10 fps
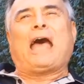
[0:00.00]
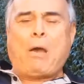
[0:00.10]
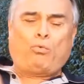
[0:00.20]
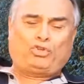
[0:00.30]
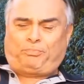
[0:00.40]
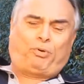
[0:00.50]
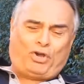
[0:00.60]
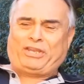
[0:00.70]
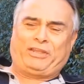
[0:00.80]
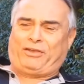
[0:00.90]
I was
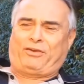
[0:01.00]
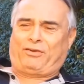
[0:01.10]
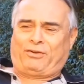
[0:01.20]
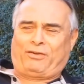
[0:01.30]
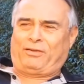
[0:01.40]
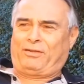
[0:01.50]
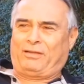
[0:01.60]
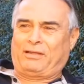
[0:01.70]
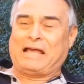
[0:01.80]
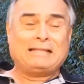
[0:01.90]
put here
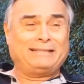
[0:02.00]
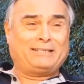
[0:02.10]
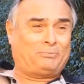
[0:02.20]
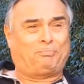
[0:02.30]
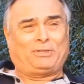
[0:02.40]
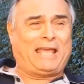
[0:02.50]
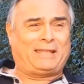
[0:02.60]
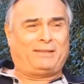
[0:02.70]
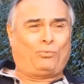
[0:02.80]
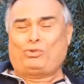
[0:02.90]
on this
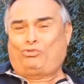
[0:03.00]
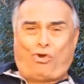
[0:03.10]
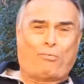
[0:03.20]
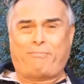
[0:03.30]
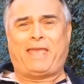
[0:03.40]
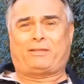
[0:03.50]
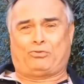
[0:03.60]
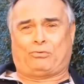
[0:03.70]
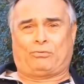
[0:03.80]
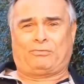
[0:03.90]
planet with no
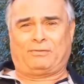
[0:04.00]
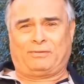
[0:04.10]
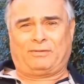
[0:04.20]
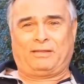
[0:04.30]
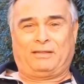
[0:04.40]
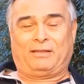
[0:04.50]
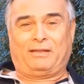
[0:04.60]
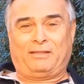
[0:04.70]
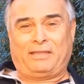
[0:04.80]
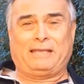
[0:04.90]
manual.
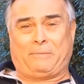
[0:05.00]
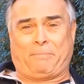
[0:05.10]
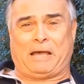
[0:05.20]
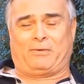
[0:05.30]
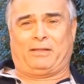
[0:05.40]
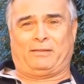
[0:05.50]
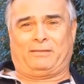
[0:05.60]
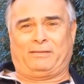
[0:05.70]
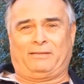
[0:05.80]
Think about it.